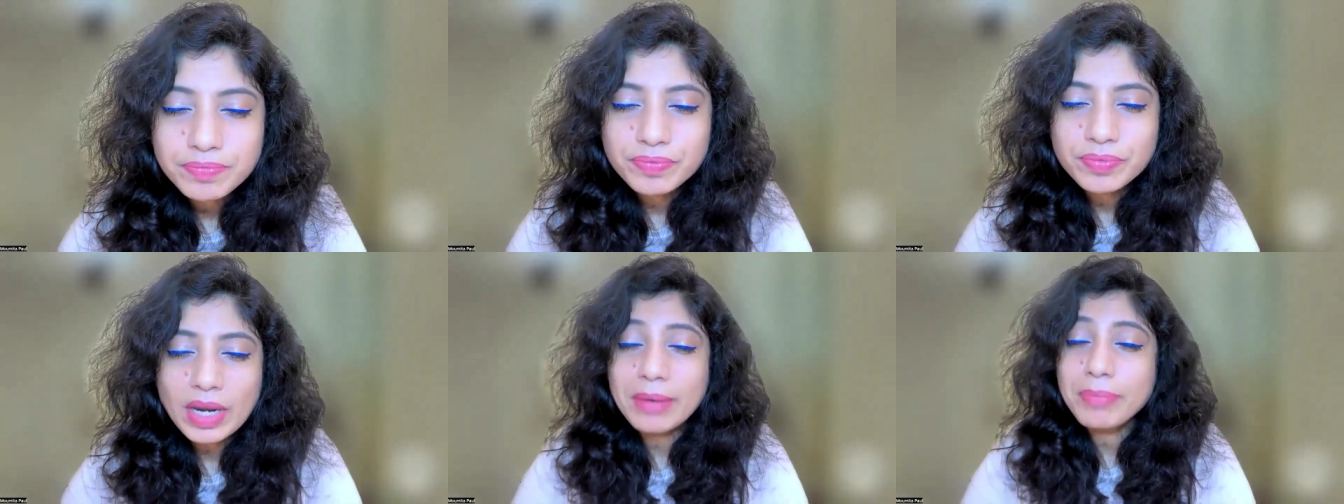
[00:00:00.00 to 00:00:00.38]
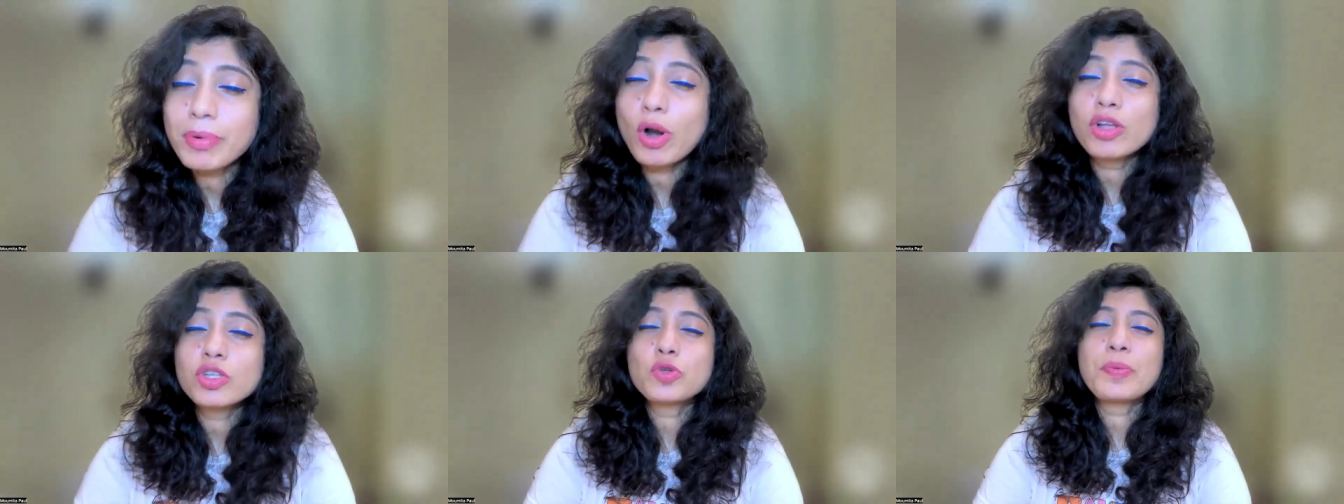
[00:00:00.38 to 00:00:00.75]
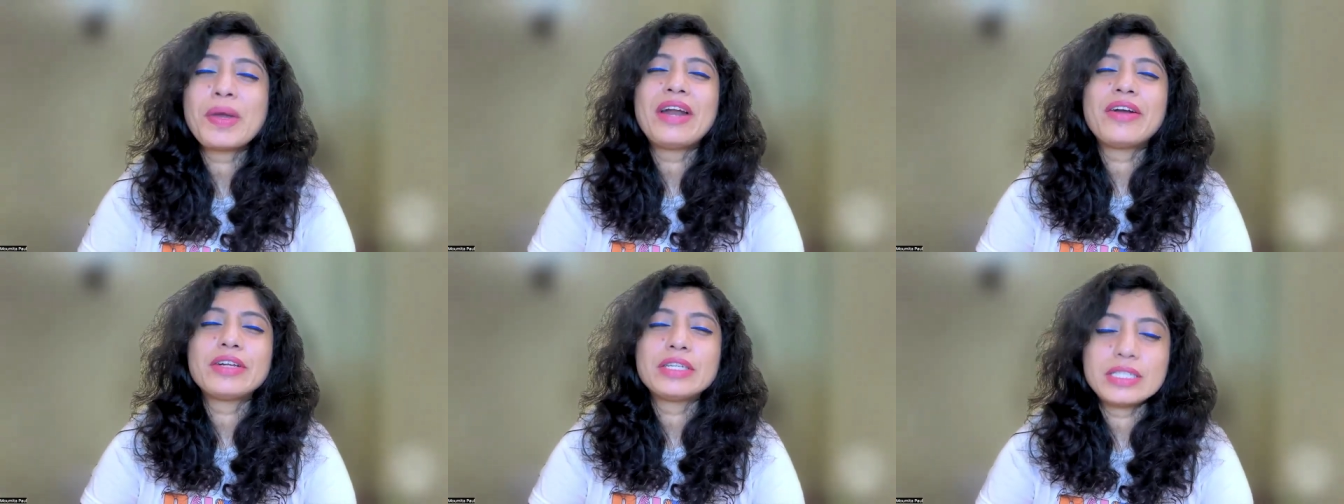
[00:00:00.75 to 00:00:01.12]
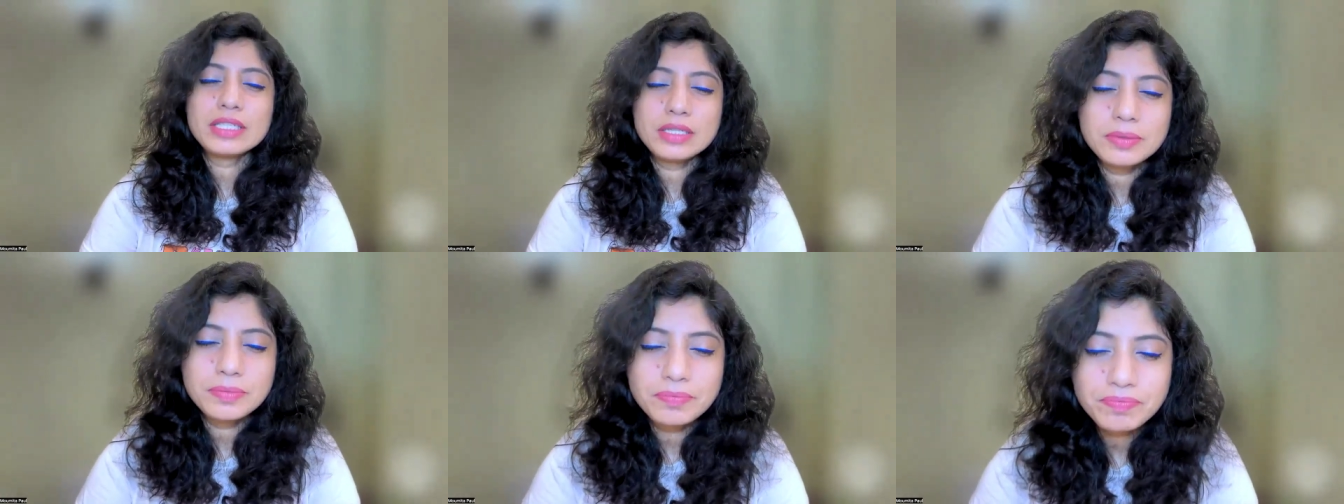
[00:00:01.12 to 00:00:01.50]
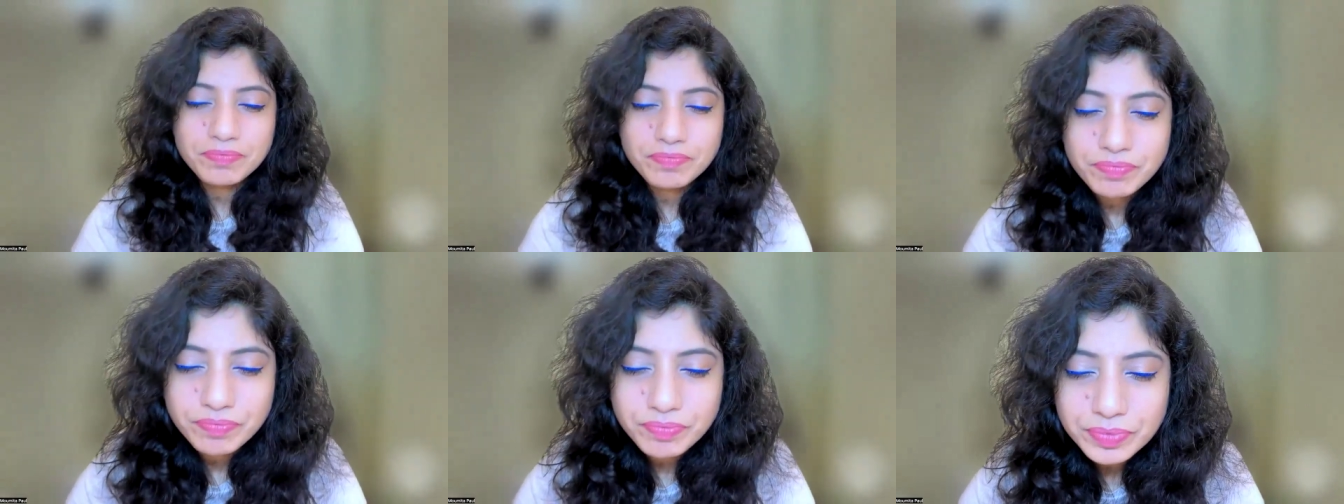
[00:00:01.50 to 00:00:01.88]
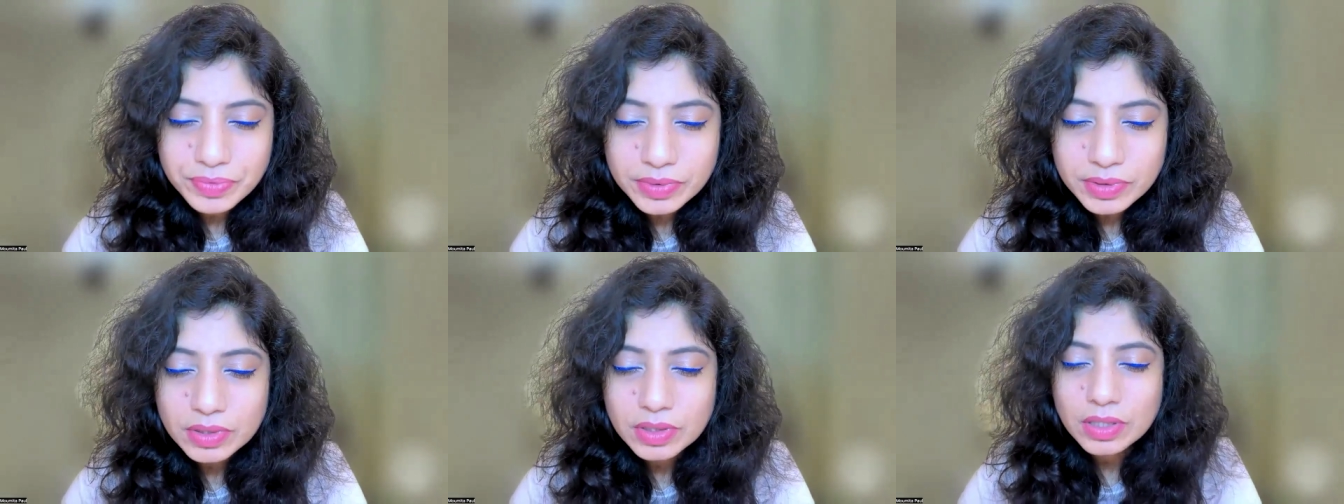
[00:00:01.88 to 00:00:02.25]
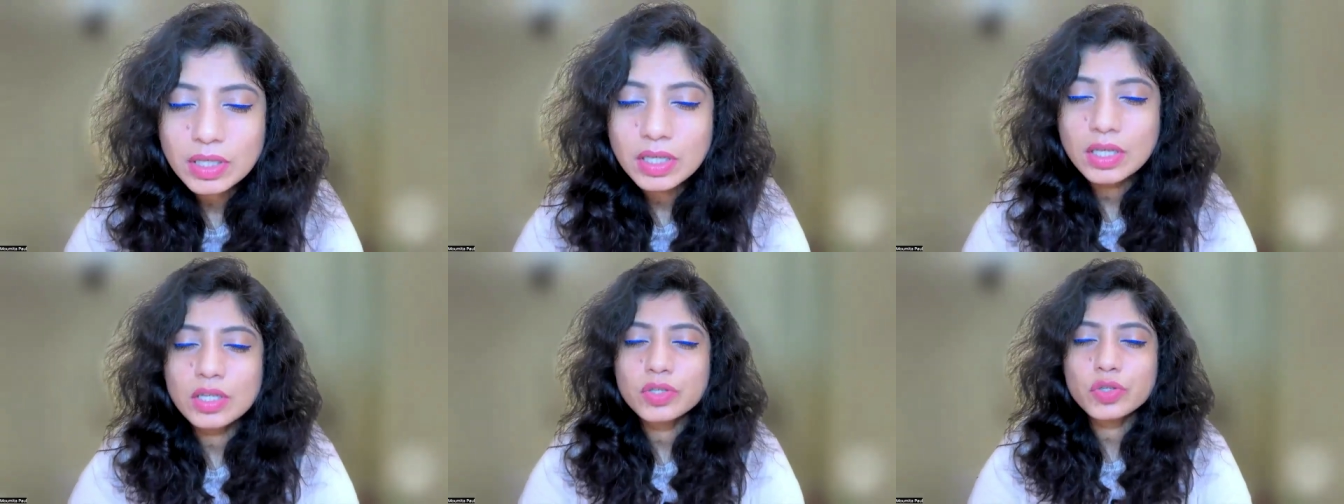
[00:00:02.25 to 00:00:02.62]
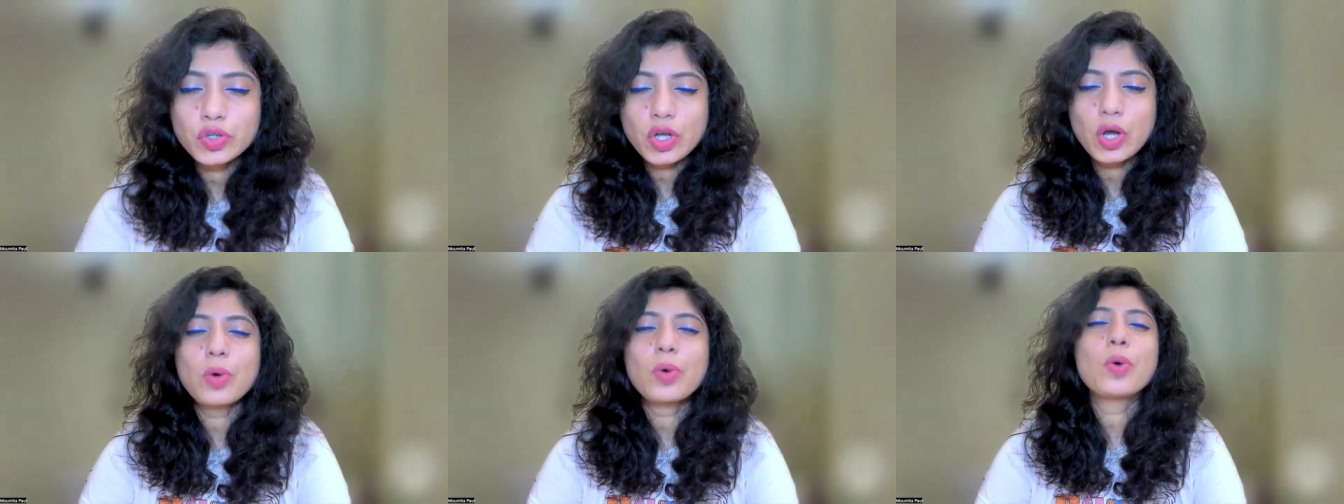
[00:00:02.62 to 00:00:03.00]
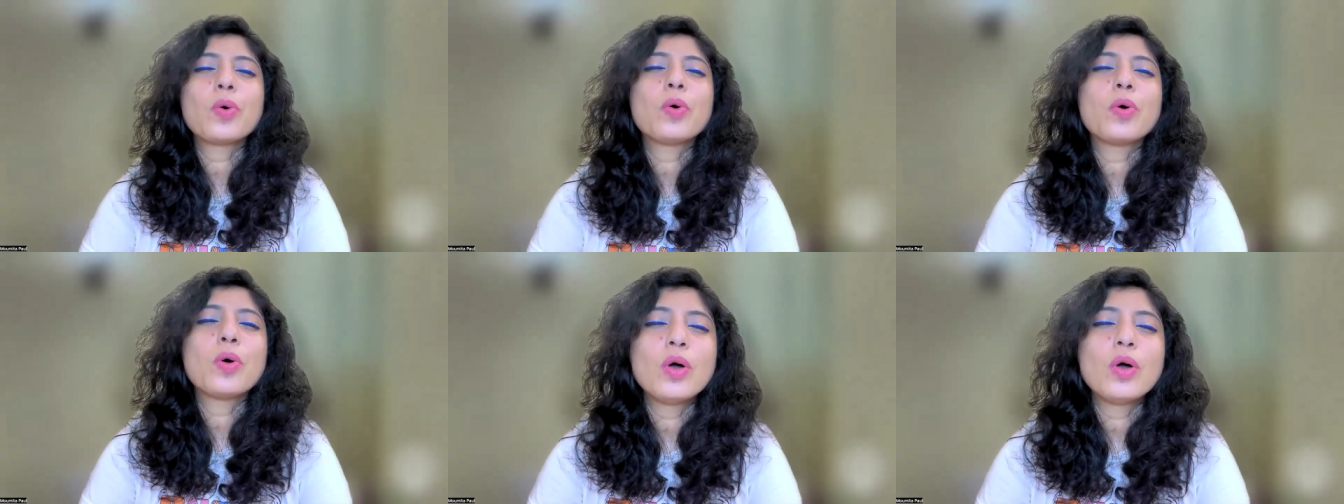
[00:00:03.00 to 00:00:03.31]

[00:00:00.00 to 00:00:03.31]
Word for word: and prosperity. So,